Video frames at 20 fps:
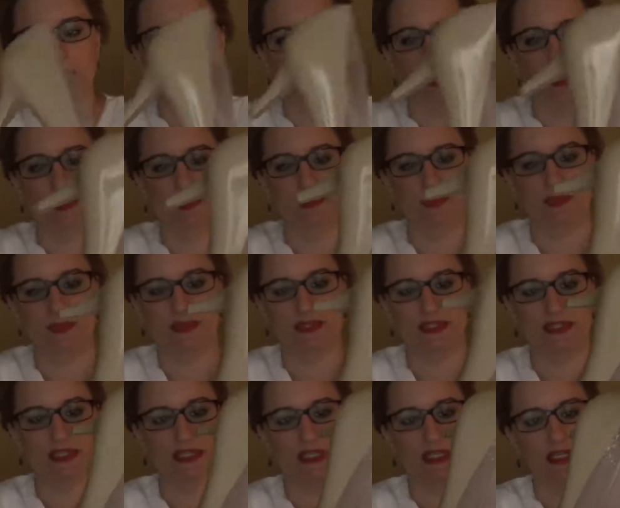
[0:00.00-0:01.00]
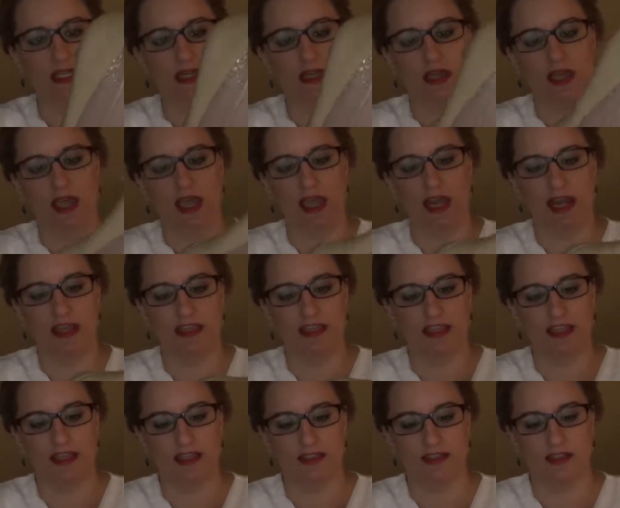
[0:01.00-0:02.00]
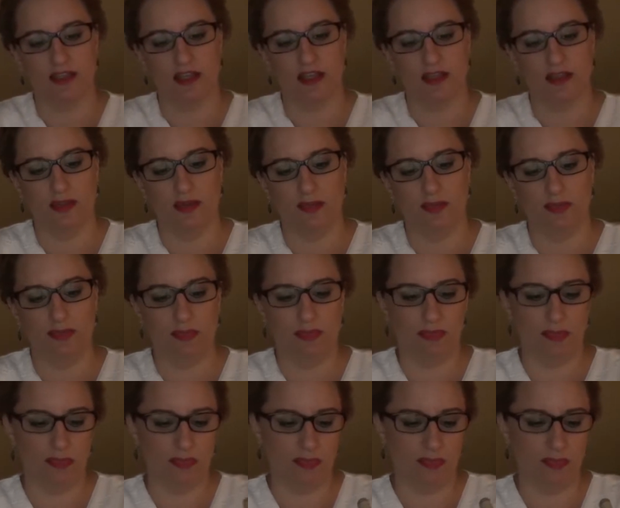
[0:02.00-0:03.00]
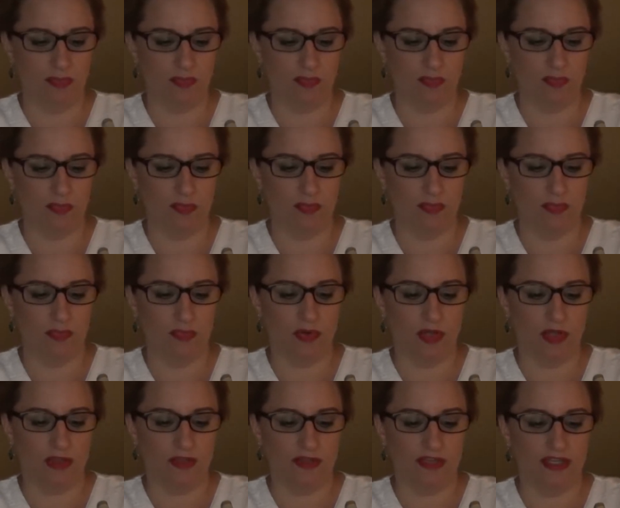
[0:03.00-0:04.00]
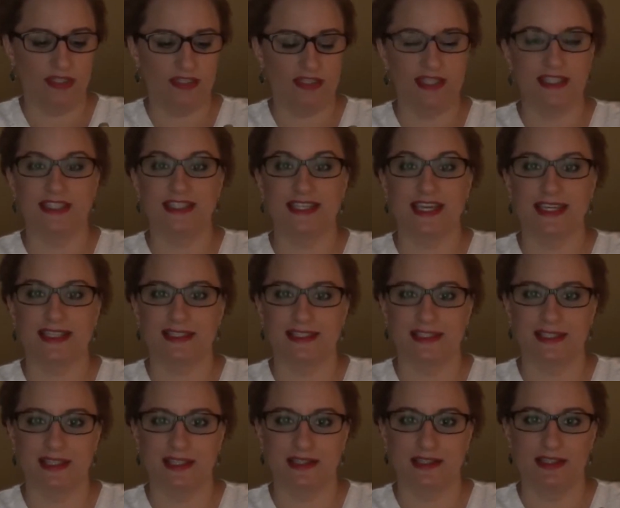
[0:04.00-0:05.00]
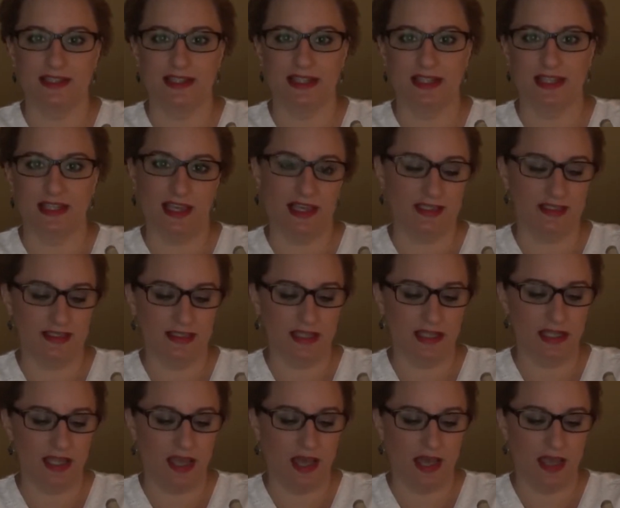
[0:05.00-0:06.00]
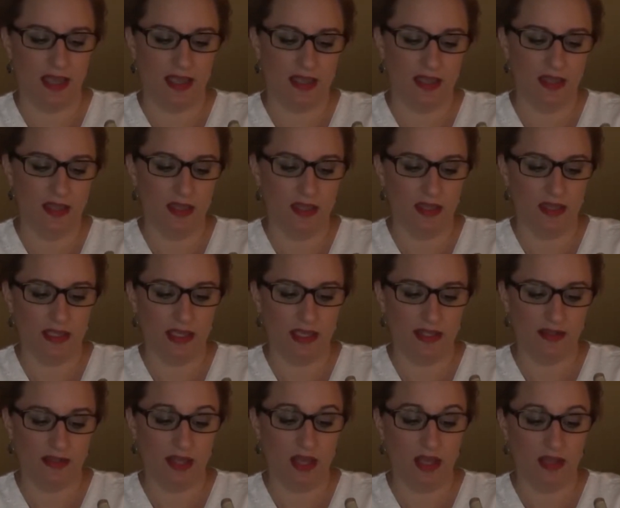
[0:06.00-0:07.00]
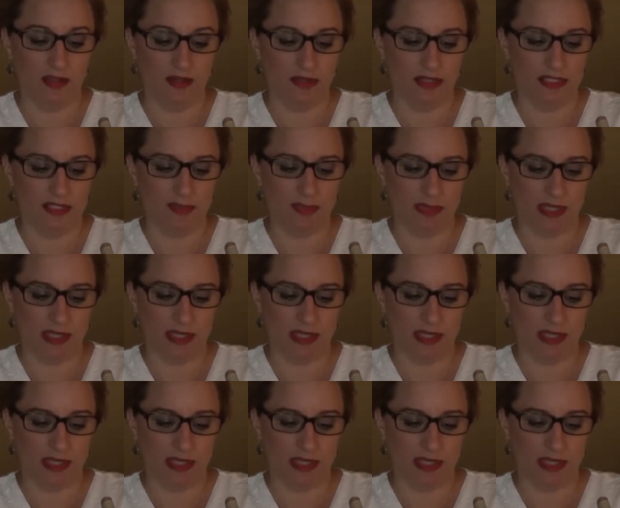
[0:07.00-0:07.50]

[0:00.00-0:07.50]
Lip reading: pumps, and I think it's called the, well, it's the Desti, D-E-S-T-I, and the color is